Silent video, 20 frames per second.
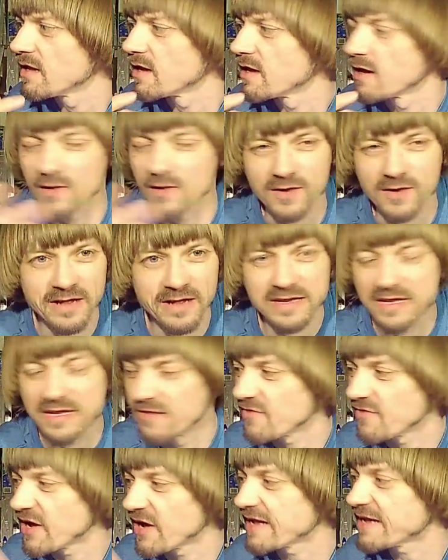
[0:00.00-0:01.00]
All right, and
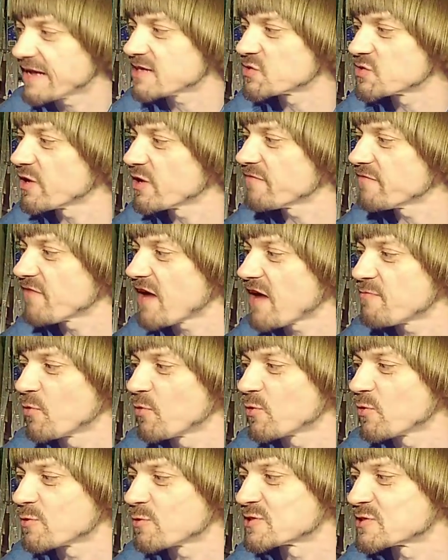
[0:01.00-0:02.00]
if I can get twenty-five
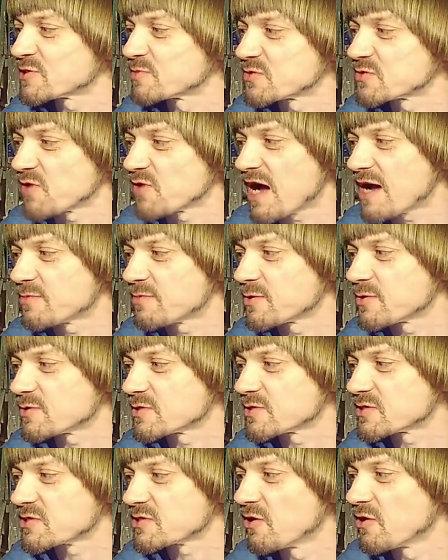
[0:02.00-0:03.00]
more
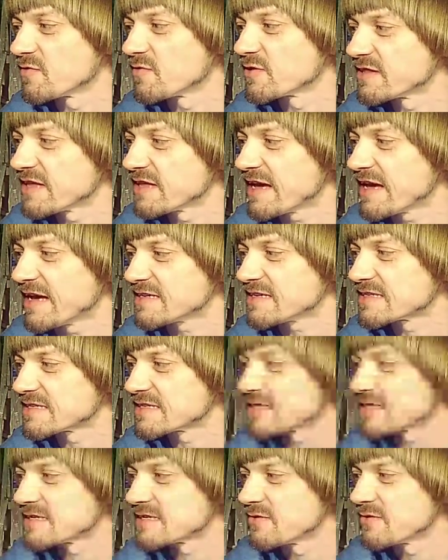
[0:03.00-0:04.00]
subscribers over
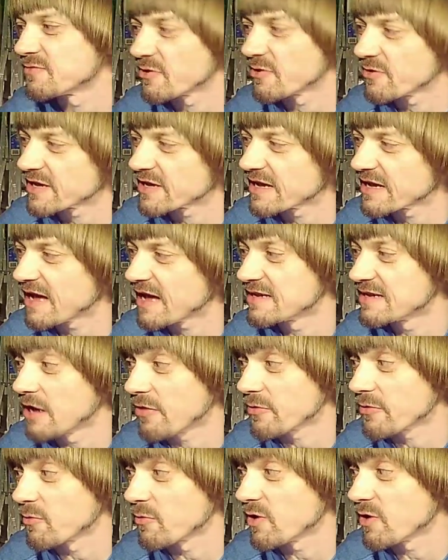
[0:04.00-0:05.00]
this, we already got
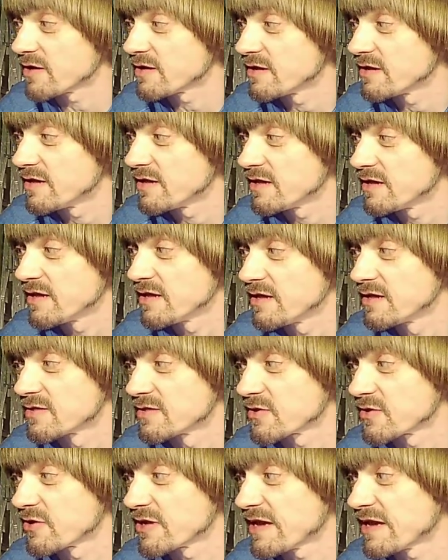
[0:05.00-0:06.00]
another one,
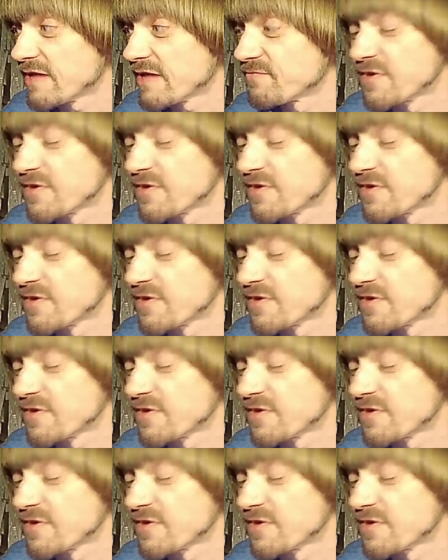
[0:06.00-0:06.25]
thirty-eight